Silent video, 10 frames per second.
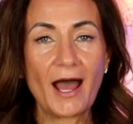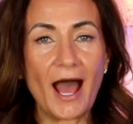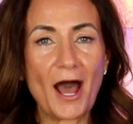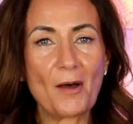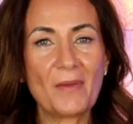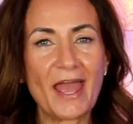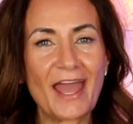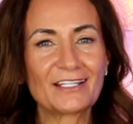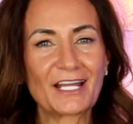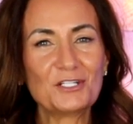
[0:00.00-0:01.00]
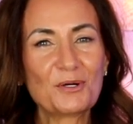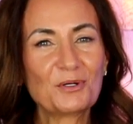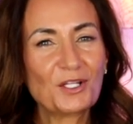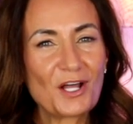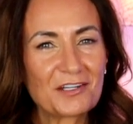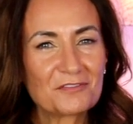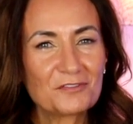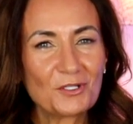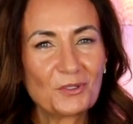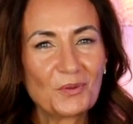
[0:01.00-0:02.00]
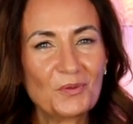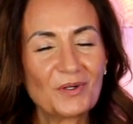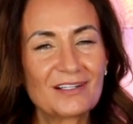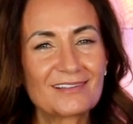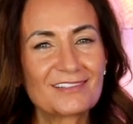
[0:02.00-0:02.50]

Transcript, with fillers: Um, and I know a lot of you